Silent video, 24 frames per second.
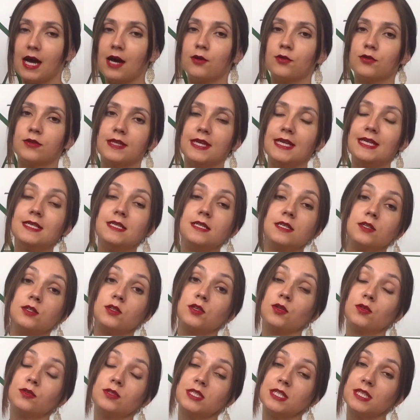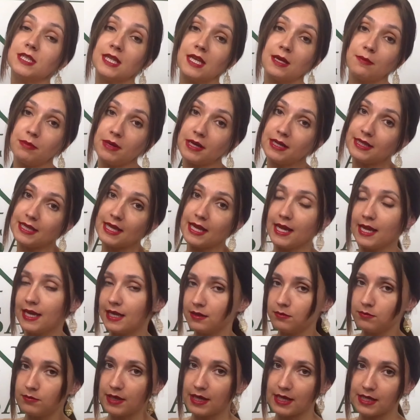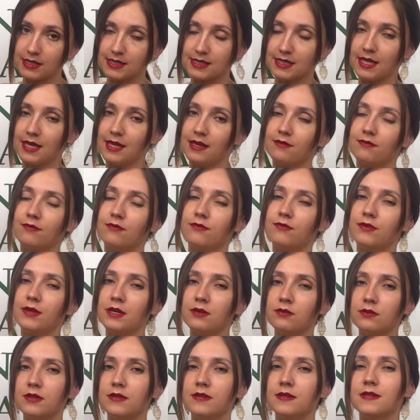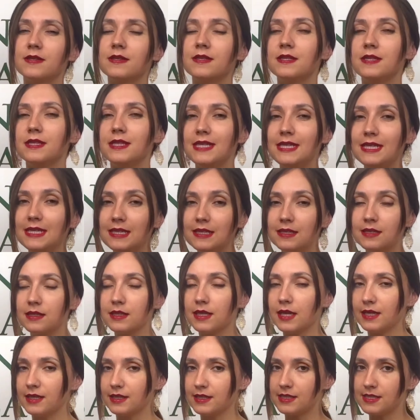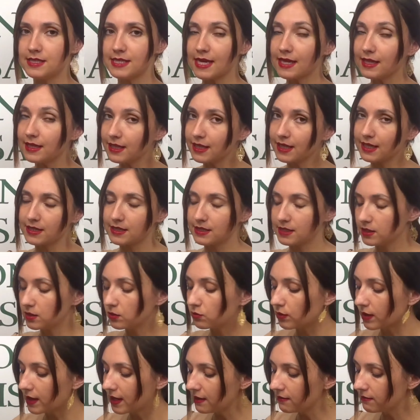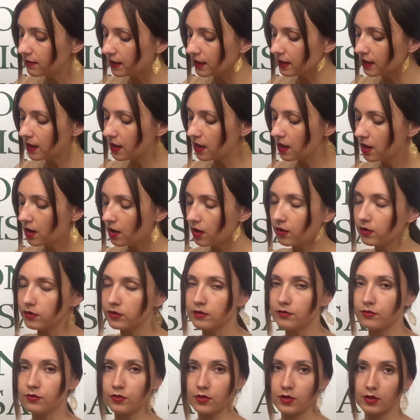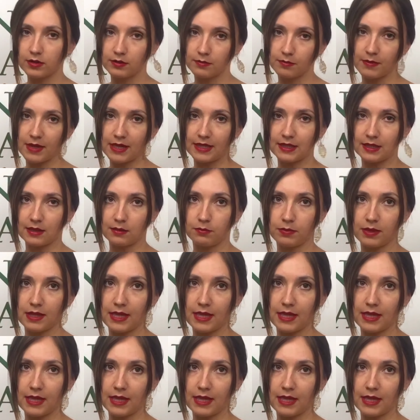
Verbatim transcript: Authentic Dolce & Gabbana handbags have very thin and delicate engraving on the front metal